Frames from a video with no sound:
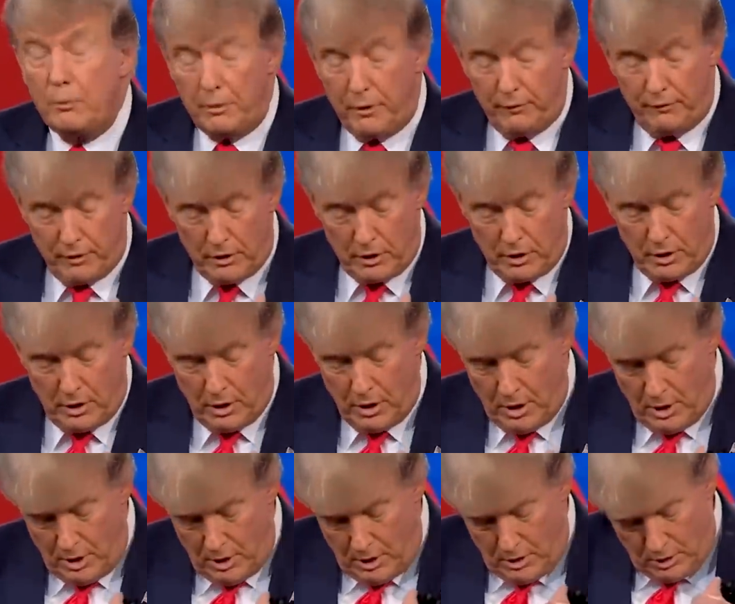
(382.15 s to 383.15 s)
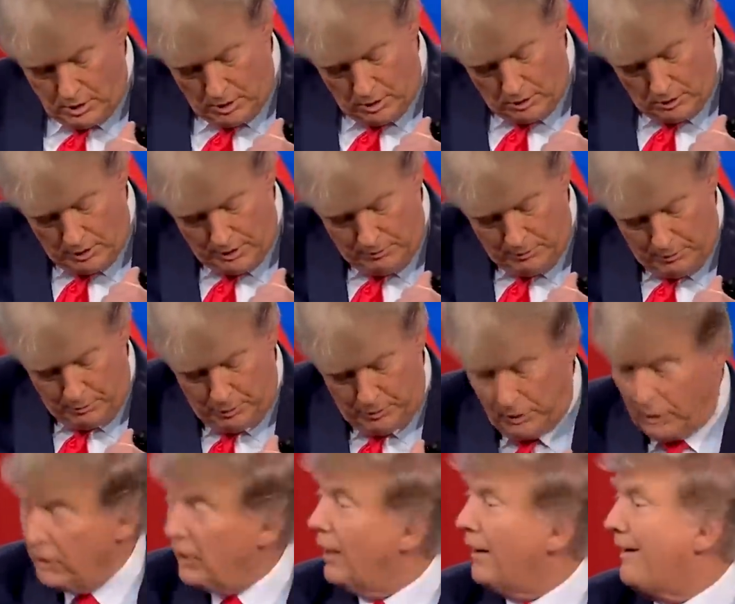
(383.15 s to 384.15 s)
I don't believe it did. Oh, let me
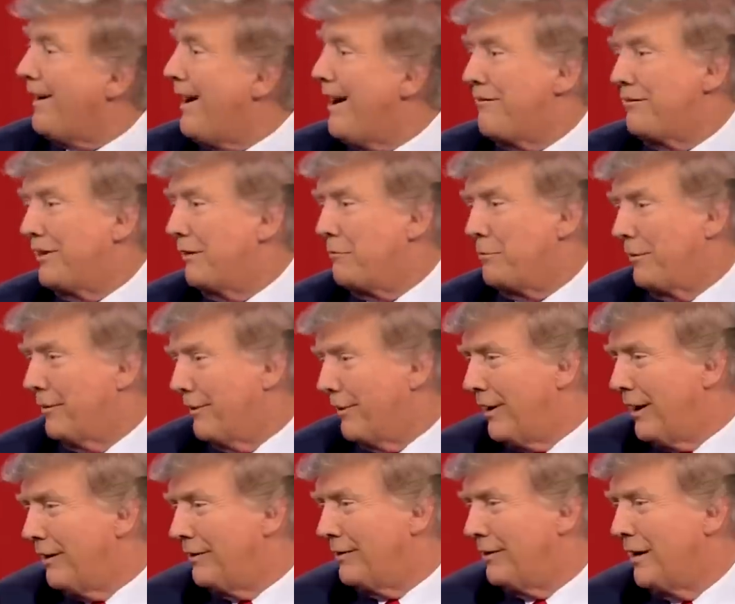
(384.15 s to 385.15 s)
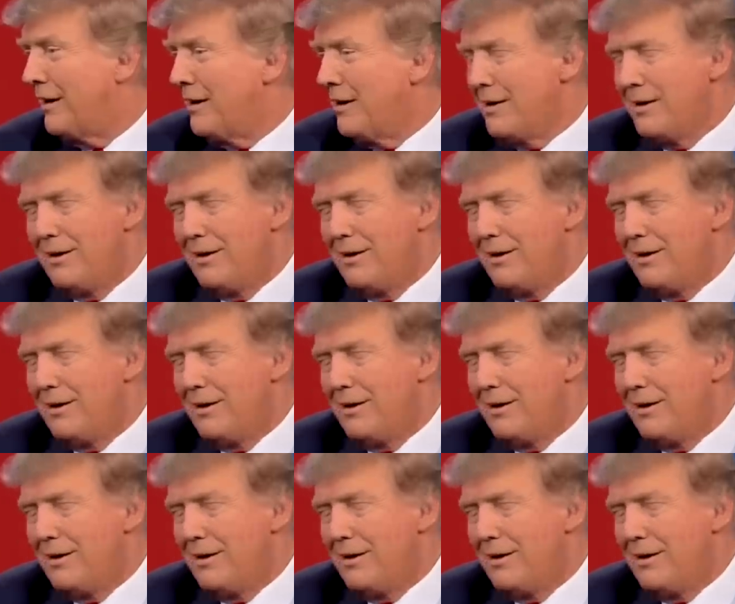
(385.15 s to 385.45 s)
pull it out. I have to pull it out.